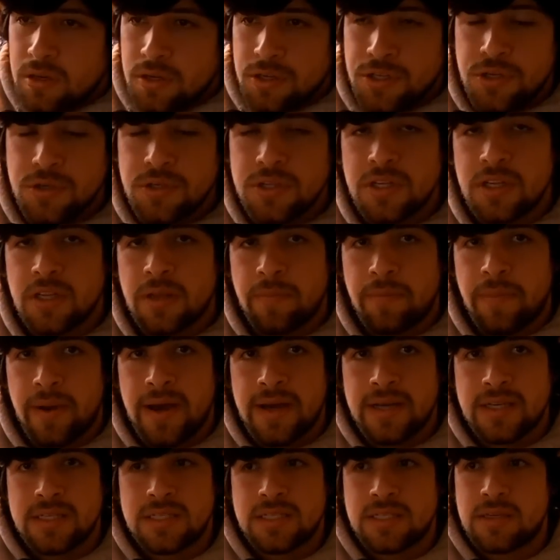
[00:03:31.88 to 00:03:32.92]
choosing the
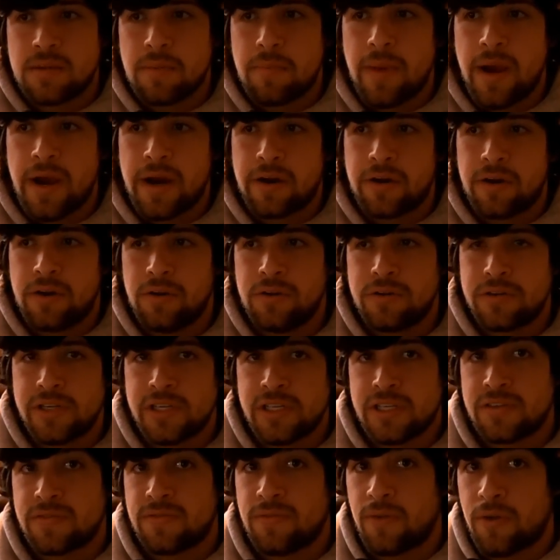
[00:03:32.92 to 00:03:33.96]
best
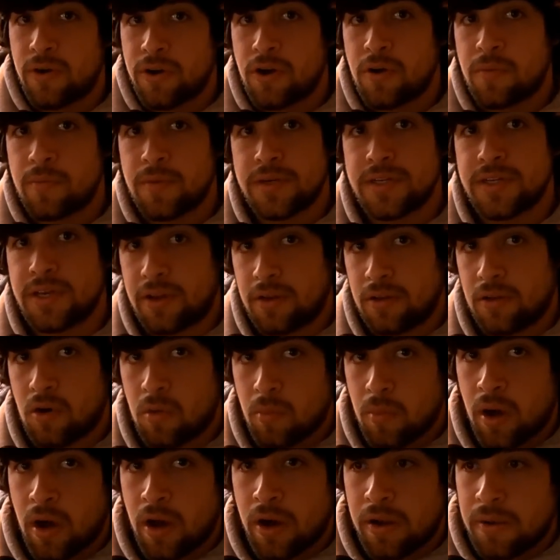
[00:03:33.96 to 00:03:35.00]
macronutrients for your particular
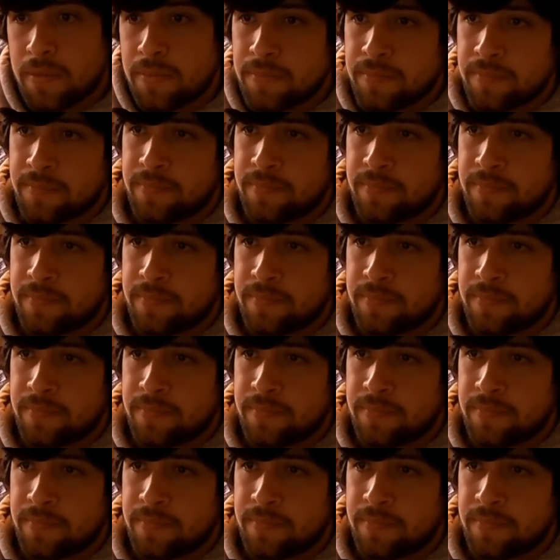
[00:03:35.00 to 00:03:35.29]
body.